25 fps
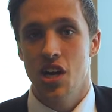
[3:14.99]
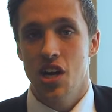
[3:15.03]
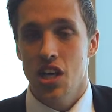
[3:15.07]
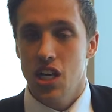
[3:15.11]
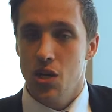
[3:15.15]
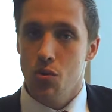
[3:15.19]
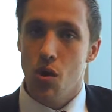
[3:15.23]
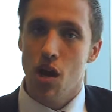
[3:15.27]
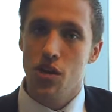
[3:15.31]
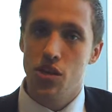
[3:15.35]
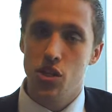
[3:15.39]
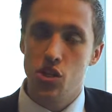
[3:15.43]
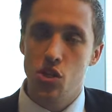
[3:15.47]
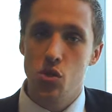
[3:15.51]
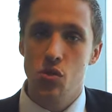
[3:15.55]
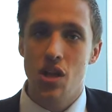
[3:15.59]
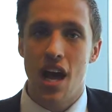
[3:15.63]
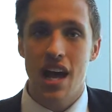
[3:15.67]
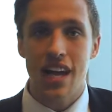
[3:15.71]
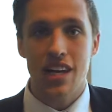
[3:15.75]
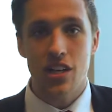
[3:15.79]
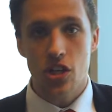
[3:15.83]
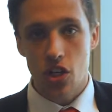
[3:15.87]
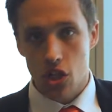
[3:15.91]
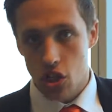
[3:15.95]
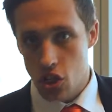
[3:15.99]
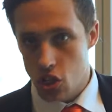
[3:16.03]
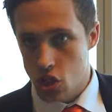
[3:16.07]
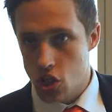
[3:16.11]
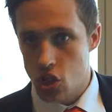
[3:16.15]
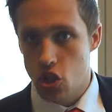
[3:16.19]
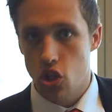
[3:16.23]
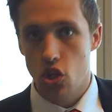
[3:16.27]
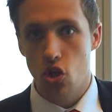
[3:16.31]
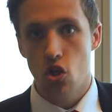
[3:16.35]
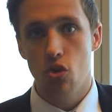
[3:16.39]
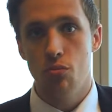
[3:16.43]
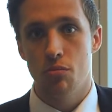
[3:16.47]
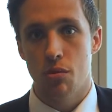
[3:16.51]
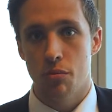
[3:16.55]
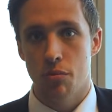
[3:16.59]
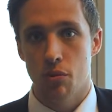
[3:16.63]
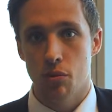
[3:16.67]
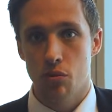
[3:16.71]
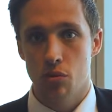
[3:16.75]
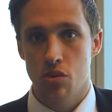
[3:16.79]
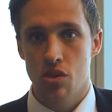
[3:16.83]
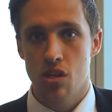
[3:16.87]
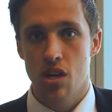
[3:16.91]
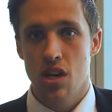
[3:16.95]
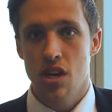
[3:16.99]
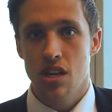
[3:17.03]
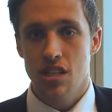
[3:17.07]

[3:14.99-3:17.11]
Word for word: You either do that in consumables,